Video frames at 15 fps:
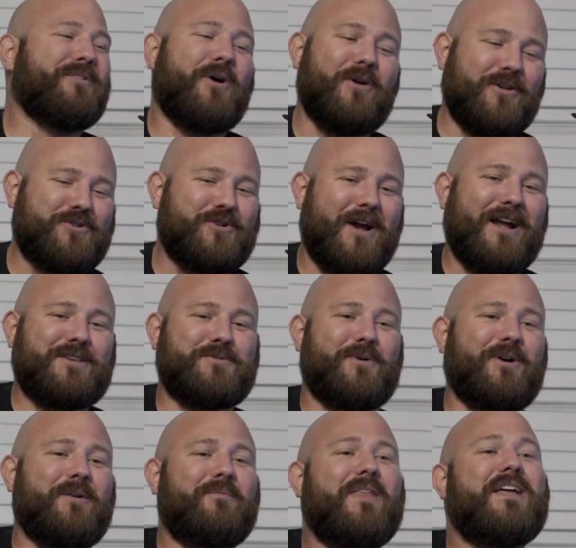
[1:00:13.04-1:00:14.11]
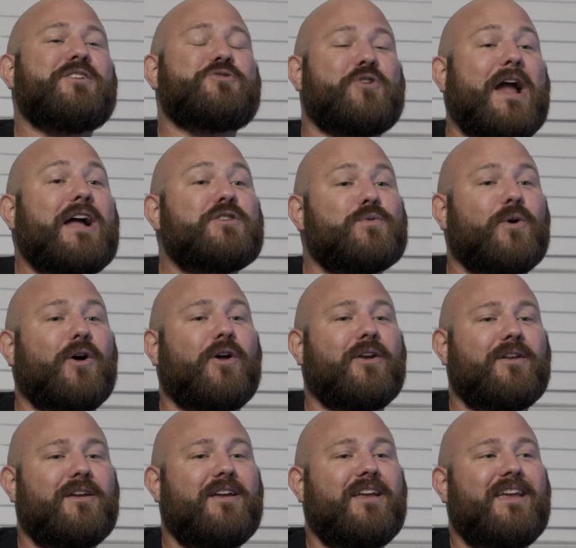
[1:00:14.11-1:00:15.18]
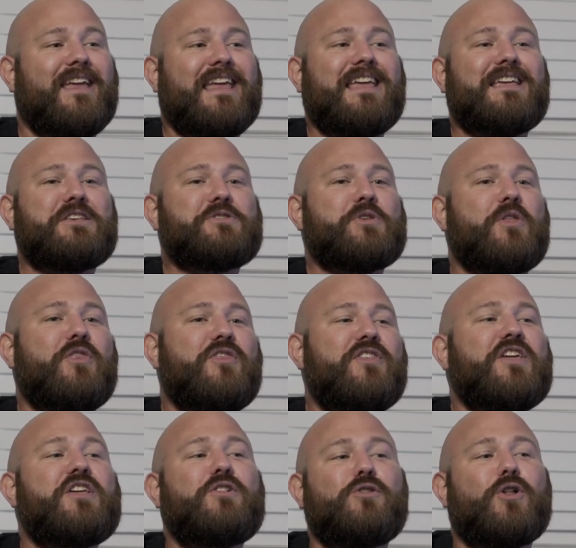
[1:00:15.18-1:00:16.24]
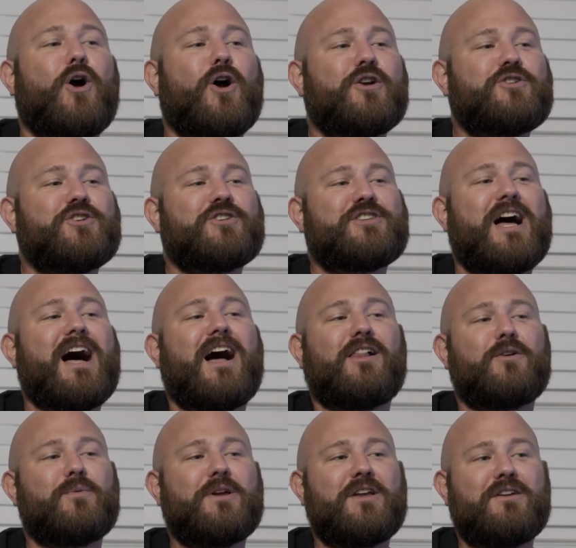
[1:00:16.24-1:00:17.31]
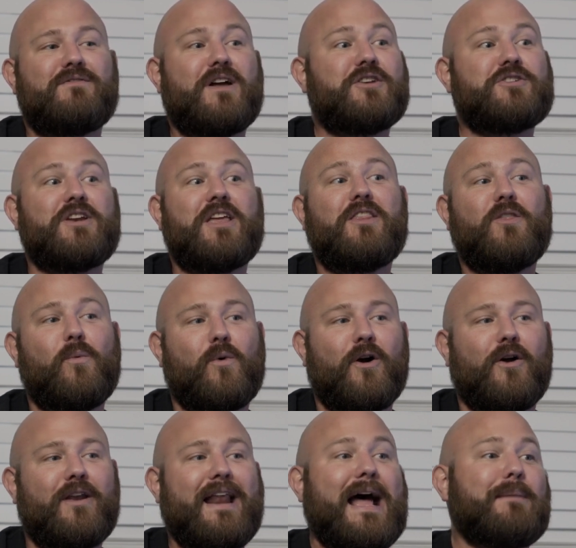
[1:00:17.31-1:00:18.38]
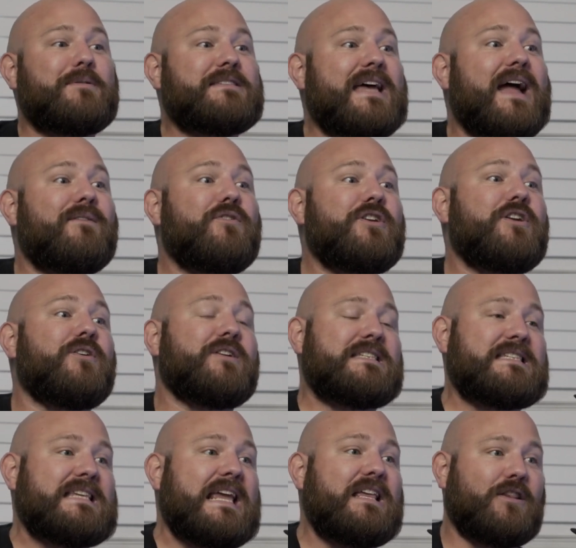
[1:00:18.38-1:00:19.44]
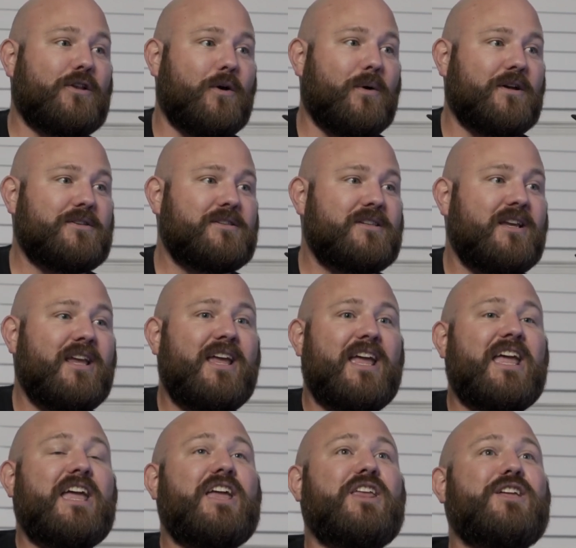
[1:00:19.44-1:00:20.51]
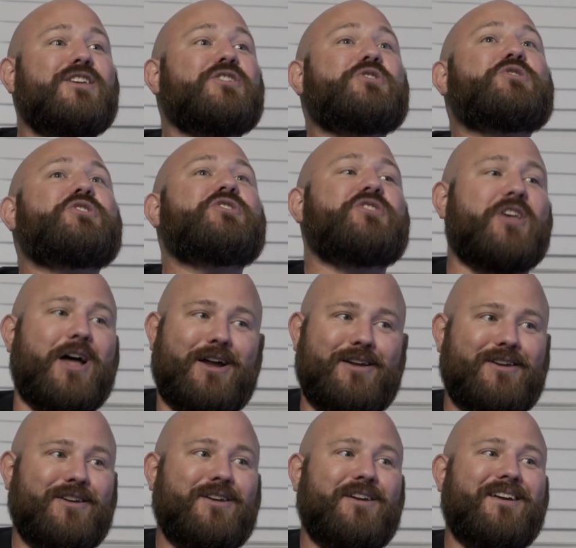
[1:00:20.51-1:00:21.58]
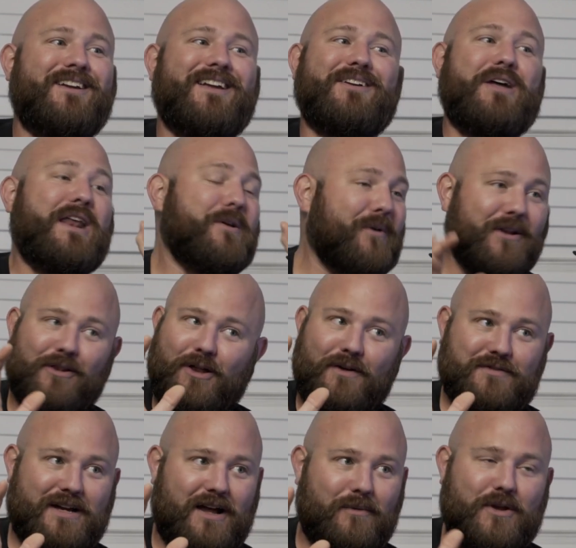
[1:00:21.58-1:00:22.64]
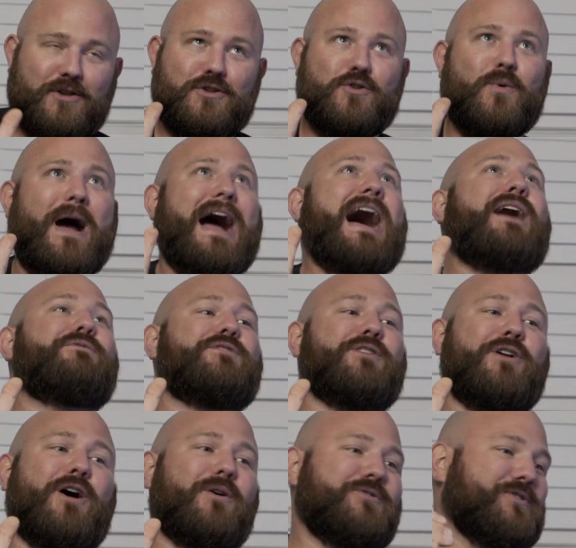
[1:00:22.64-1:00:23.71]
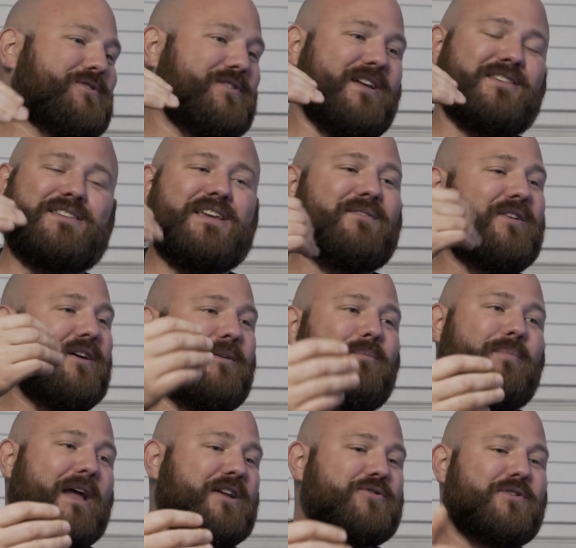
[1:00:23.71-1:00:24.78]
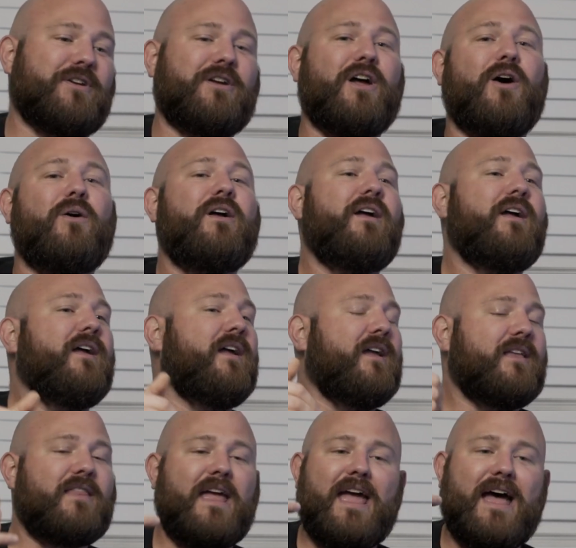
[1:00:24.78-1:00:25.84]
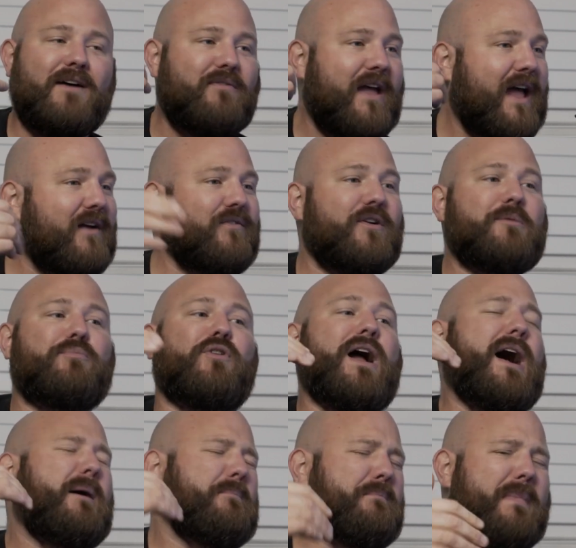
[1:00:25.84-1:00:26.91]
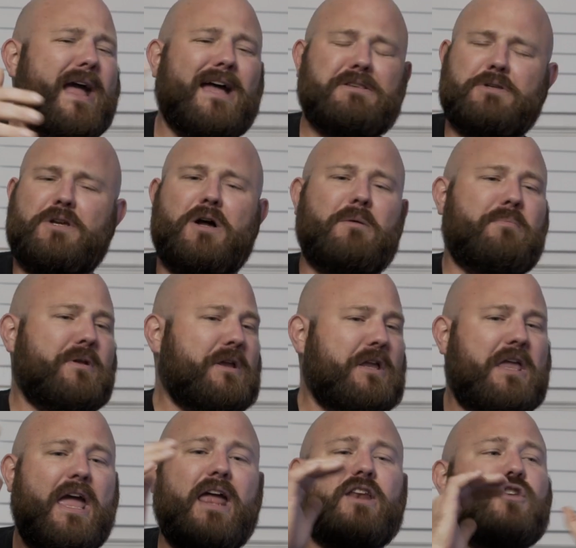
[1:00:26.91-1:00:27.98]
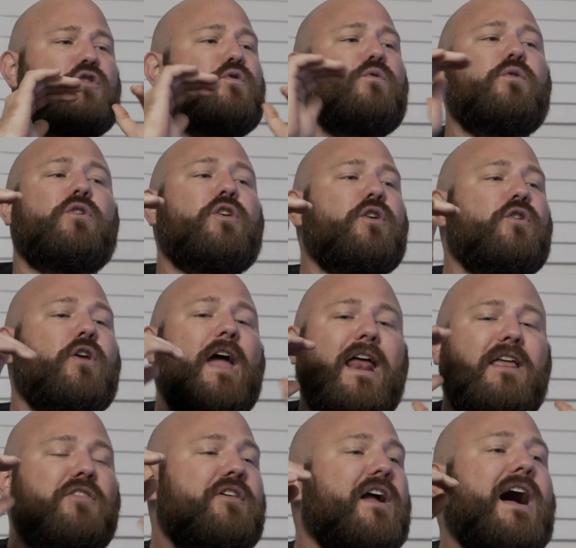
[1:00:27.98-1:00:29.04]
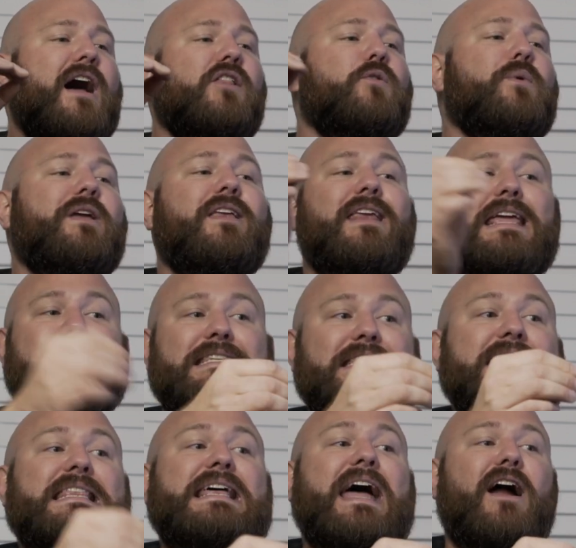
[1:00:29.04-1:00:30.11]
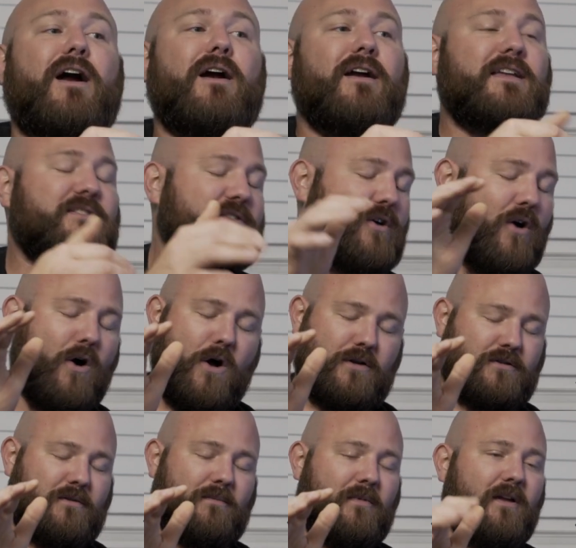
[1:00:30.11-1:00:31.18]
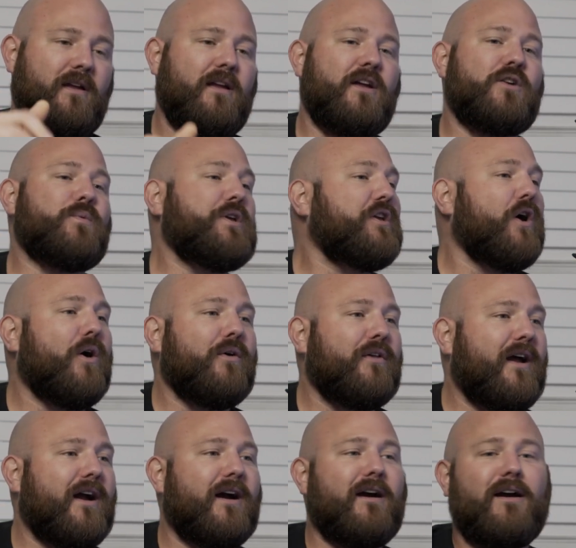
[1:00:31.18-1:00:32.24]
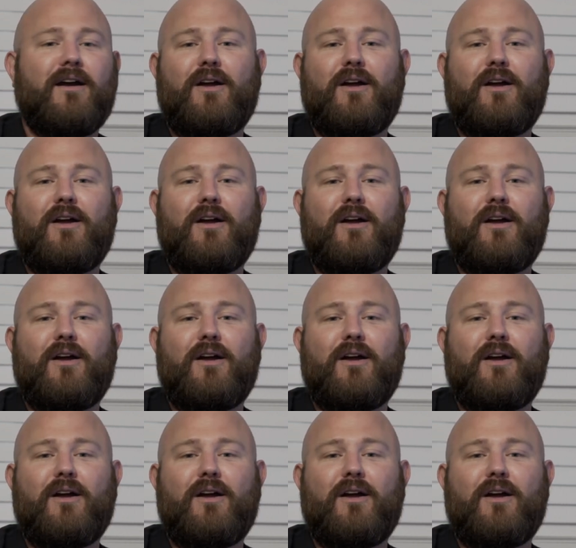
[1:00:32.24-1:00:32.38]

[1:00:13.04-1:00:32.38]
We're going to Transworld. Transworld is the largest Halloween convention in the world. It happens every year in St. Louis. It is sick. If anyone loves Halloween, you have to go, just as even a patron to go. They have every prop, mask company, candy. Anything Halloween is there. It's awesome. We go there.